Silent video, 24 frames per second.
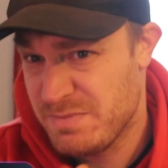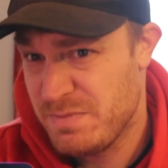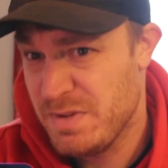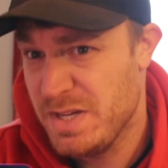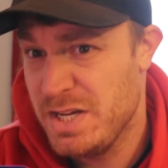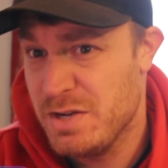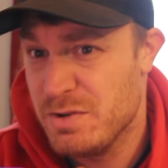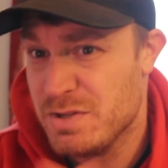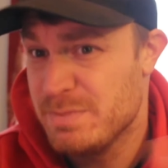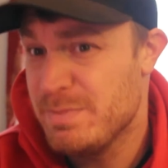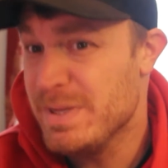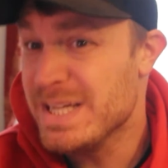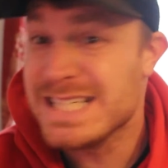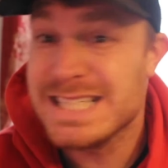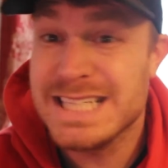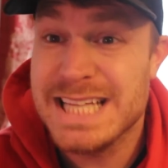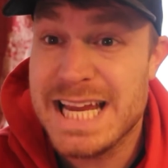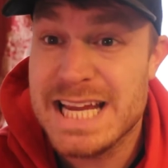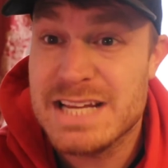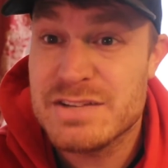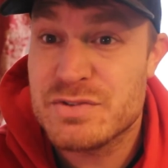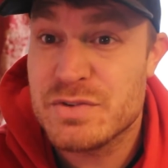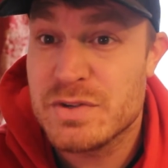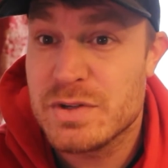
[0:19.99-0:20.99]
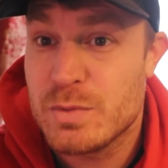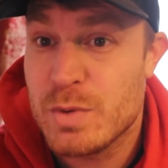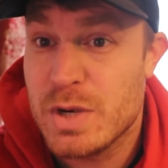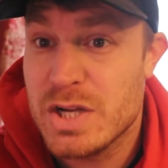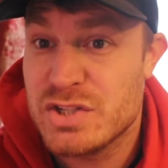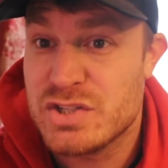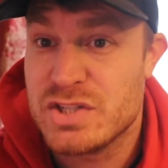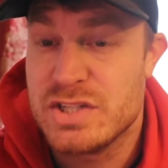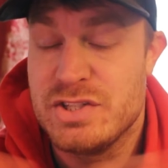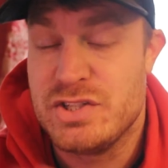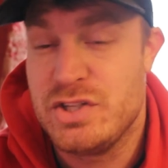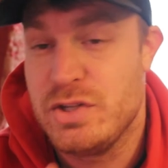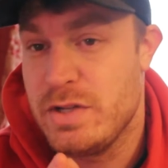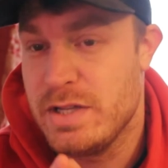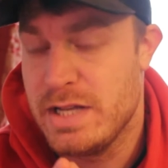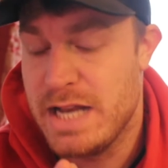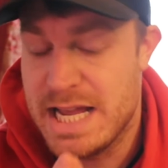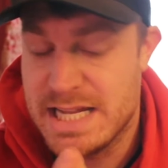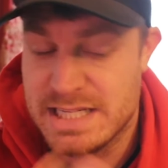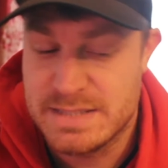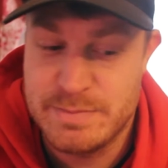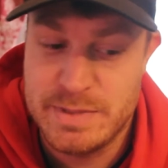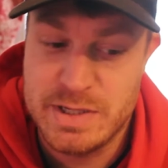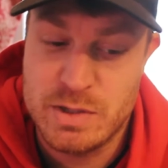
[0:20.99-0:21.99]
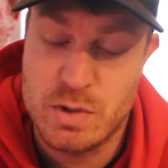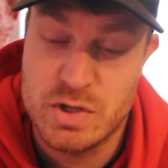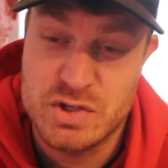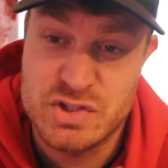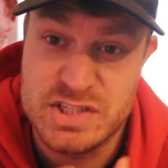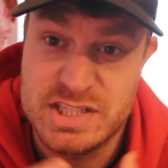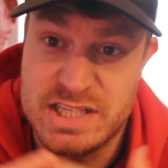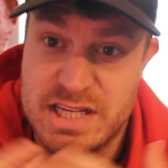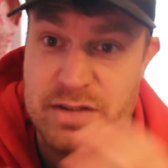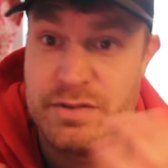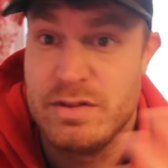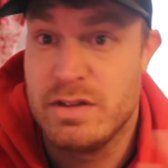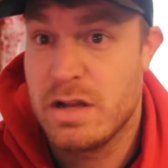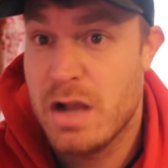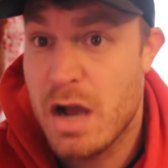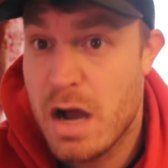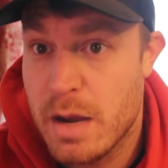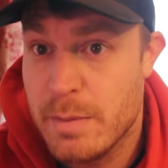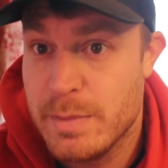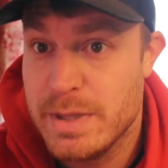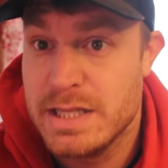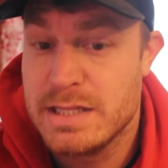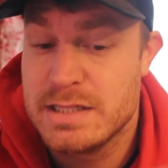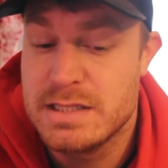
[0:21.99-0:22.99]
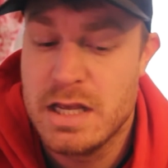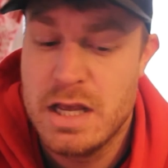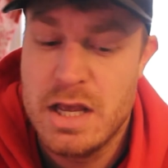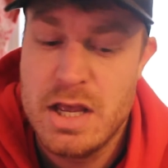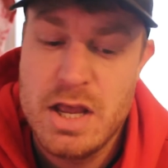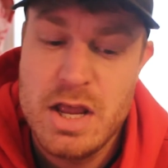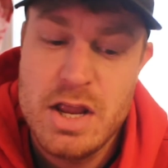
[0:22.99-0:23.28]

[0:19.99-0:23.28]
video is basically answering questions. You can ask me questions down in the comments.